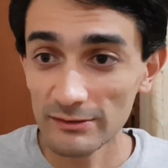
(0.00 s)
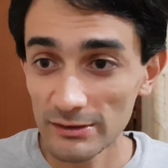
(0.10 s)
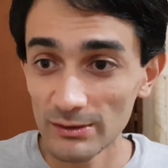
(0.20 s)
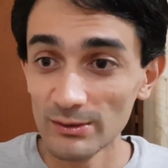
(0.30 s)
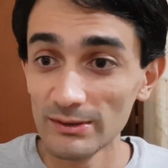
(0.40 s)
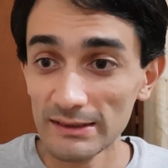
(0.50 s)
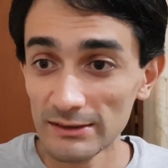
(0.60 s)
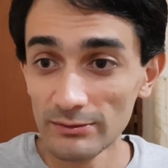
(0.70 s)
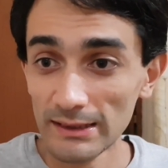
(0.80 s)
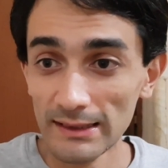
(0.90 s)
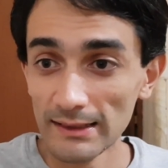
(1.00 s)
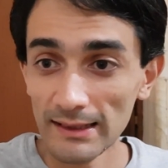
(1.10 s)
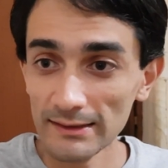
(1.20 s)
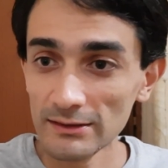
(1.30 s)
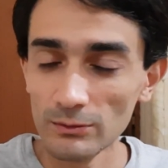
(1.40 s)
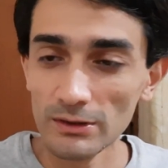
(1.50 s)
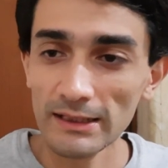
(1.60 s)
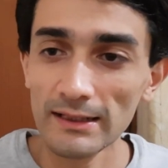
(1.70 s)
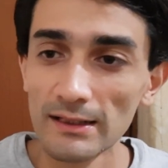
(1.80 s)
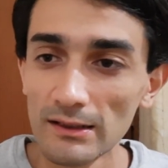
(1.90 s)
So it's really nice
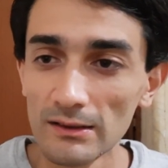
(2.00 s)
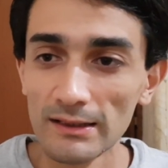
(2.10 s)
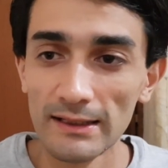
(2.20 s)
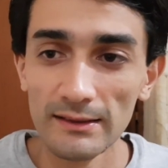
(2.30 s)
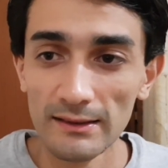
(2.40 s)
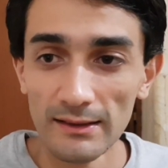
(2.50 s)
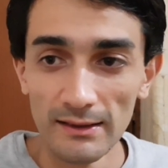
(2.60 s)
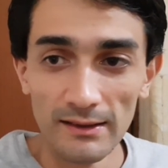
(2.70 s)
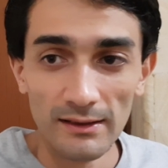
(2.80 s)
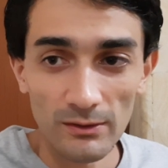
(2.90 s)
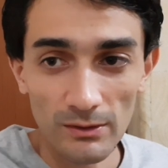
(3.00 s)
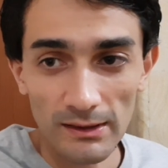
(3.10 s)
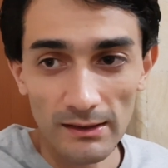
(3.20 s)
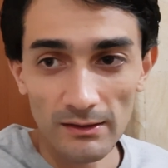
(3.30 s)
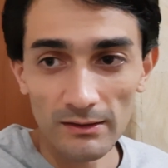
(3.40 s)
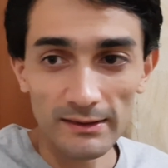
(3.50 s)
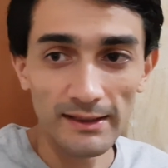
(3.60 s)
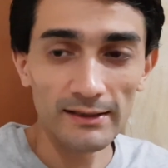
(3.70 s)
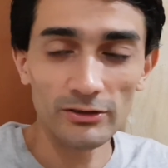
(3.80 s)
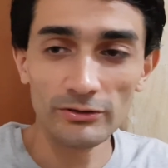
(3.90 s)
walking along, and all along there
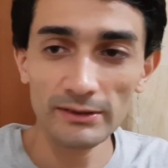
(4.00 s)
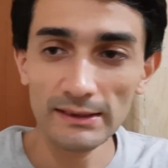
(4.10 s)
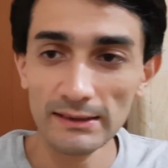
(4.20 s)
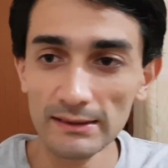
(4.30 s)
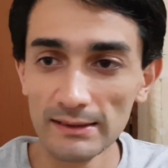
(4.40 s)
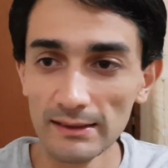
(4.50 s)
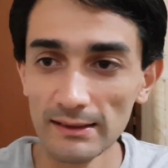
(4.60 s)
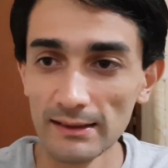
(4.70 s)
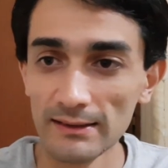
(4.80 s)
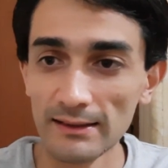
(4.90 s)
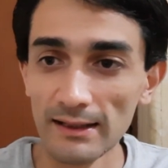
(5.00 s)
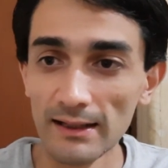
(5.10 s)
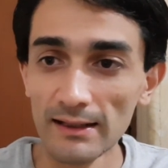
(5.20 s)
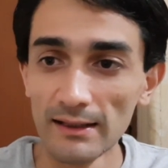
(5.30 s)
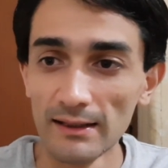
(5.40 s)
are trees, and then there